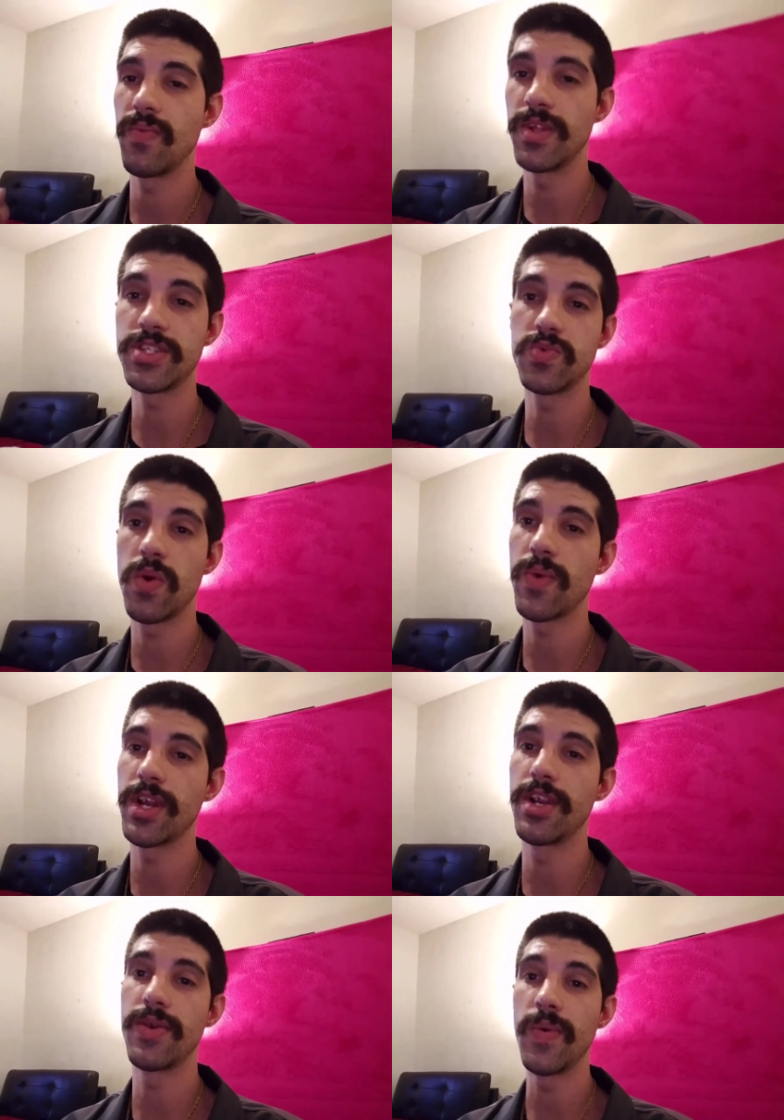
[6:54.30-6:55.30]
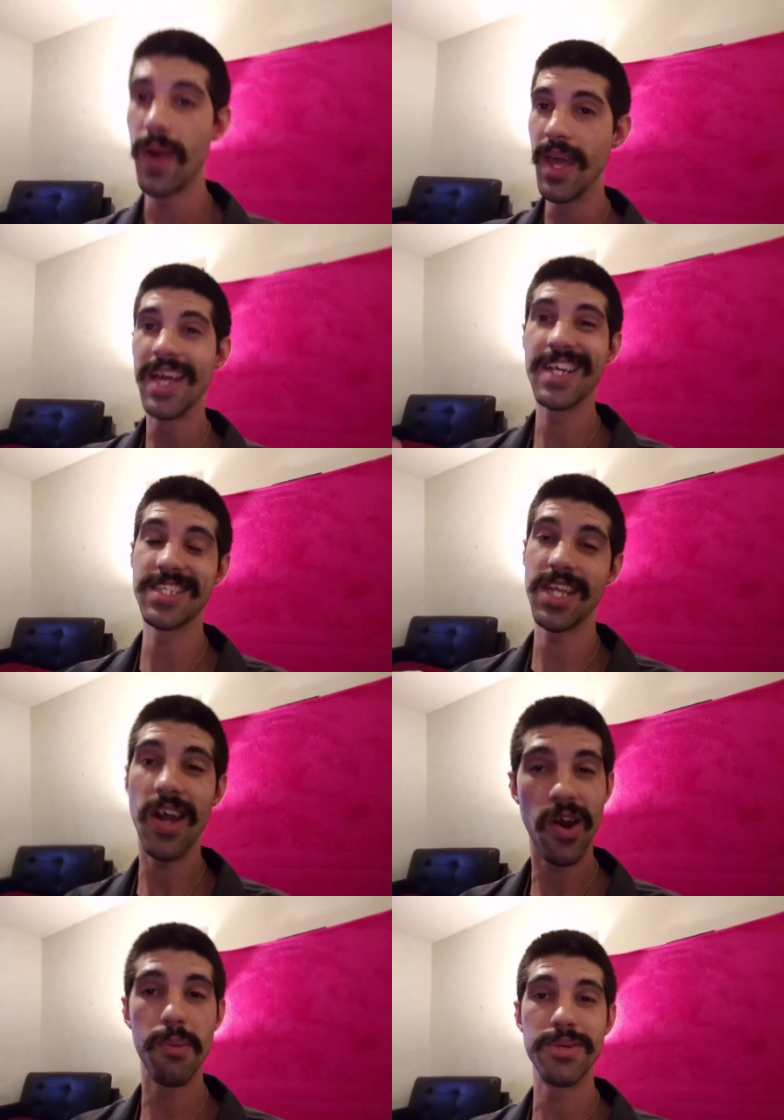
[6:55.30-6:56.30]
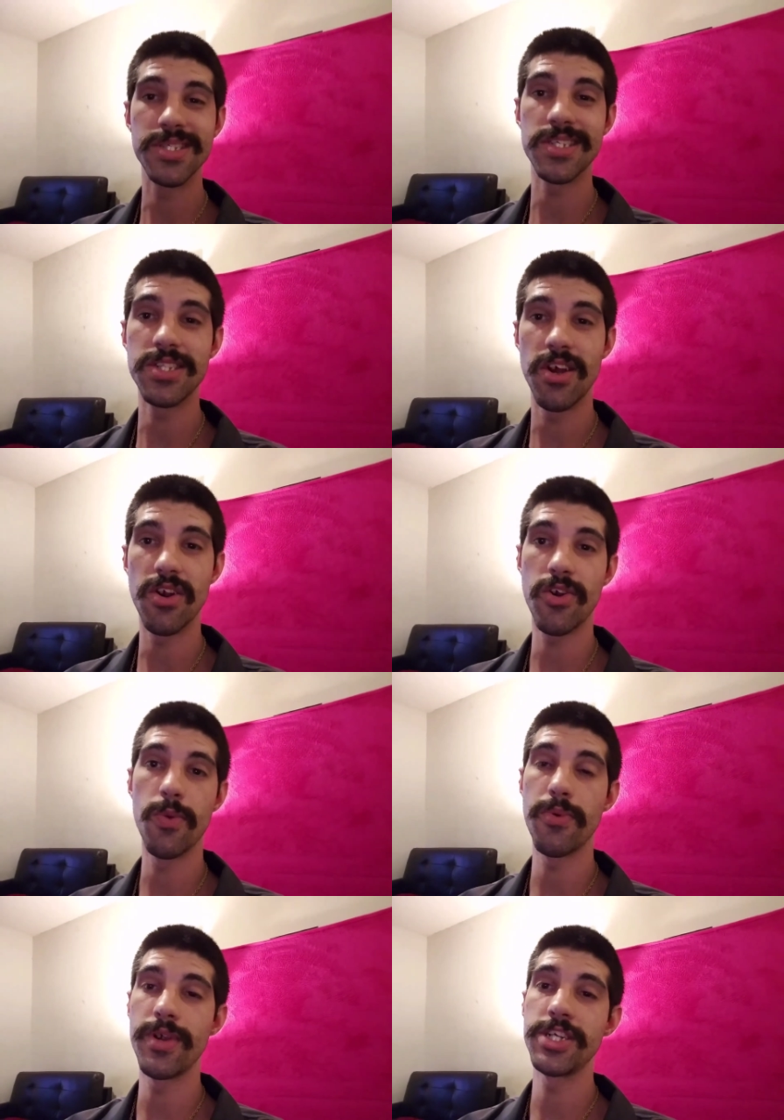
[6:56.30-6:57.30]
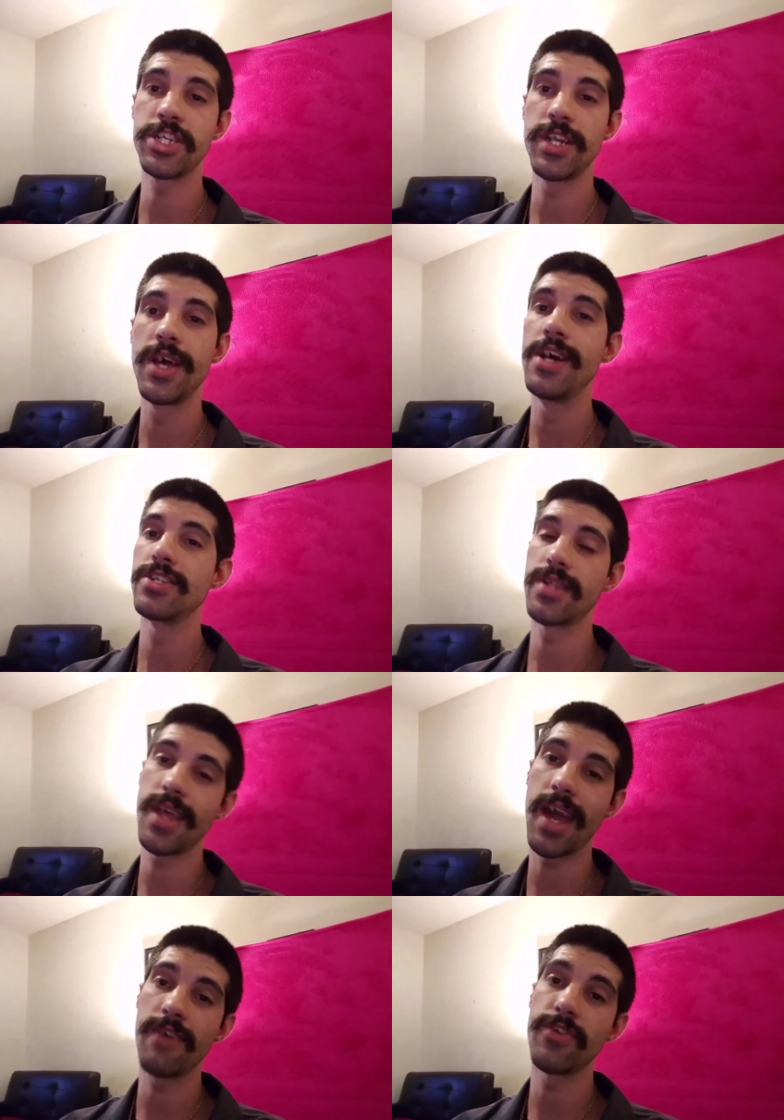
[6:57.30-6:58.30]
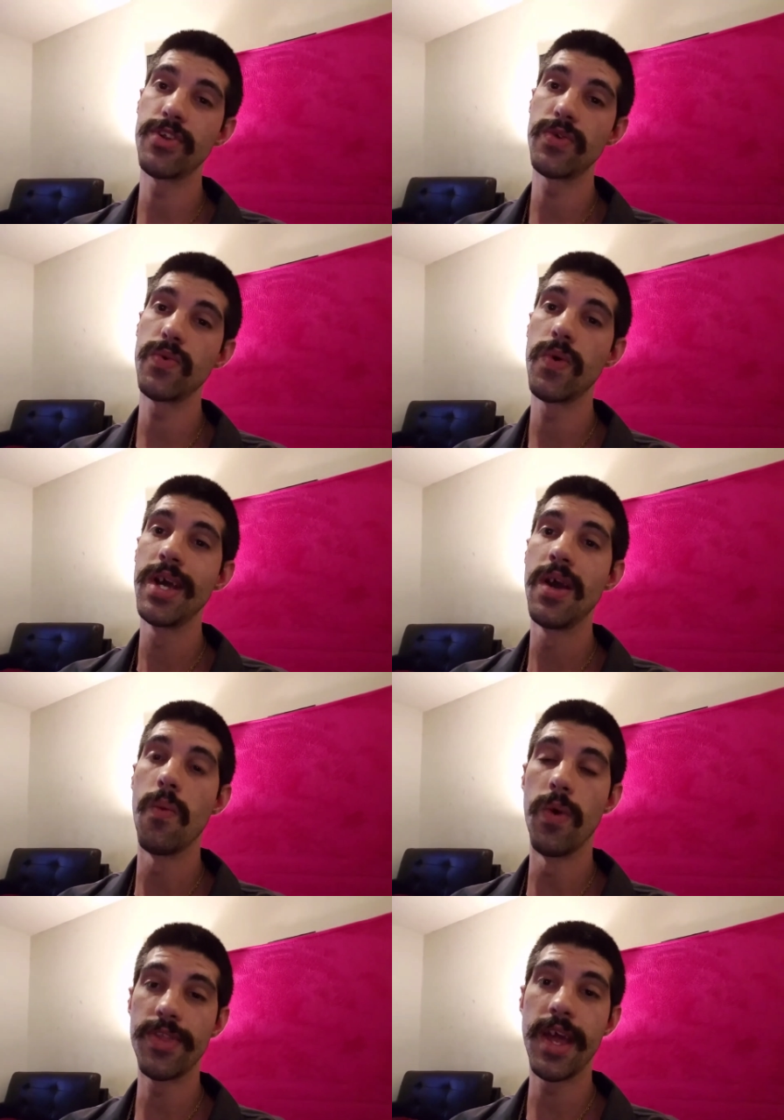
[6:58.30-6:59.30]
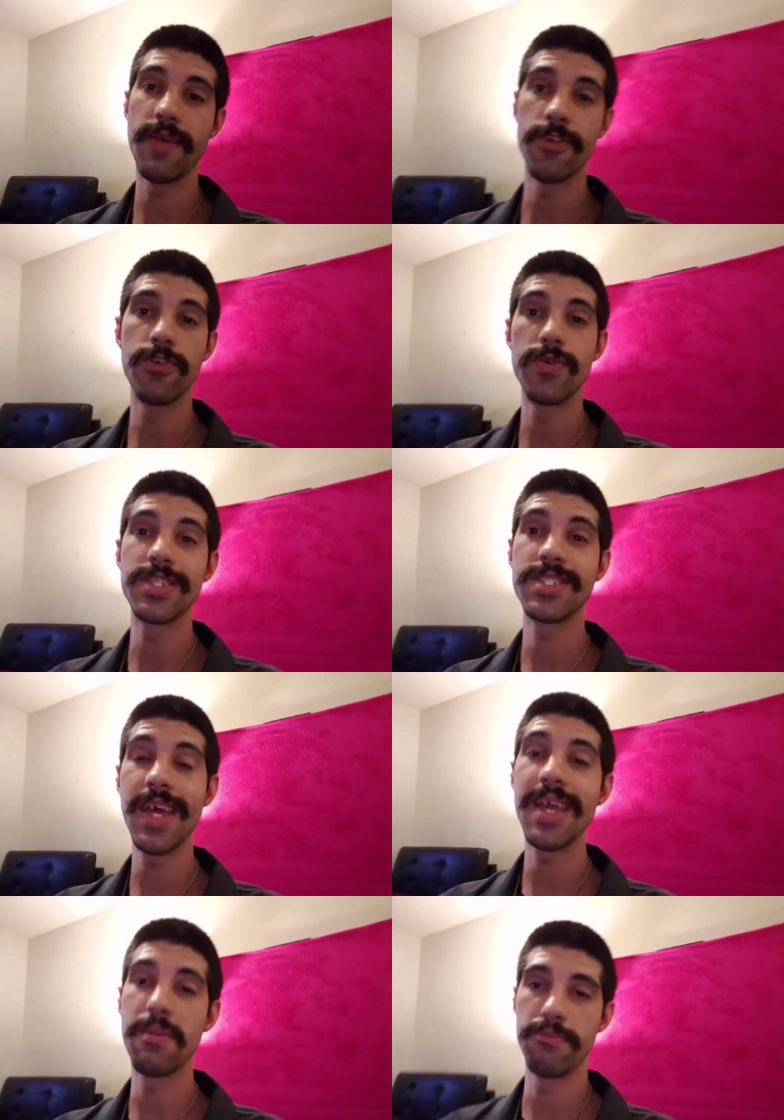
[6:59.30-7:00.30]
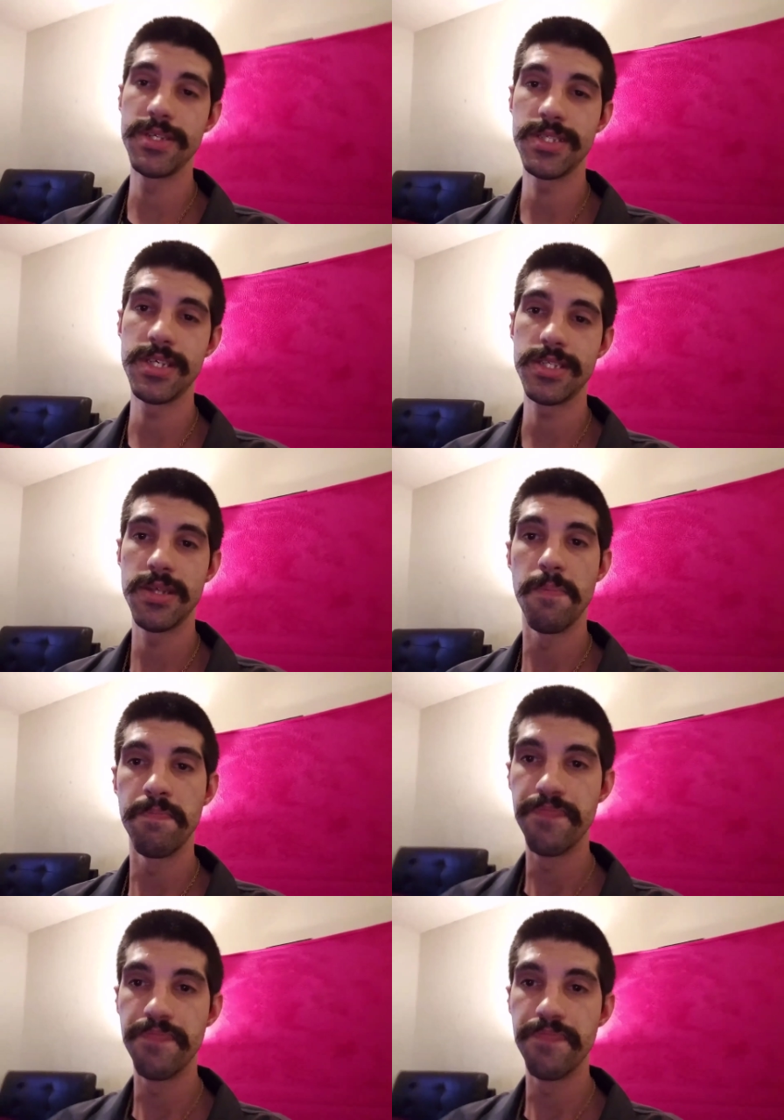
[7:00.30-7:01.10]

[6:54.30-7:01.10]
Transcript: and this is what we're going to do. Because they are a business, they are a corporation, so they have to do what they have to do to stay in business.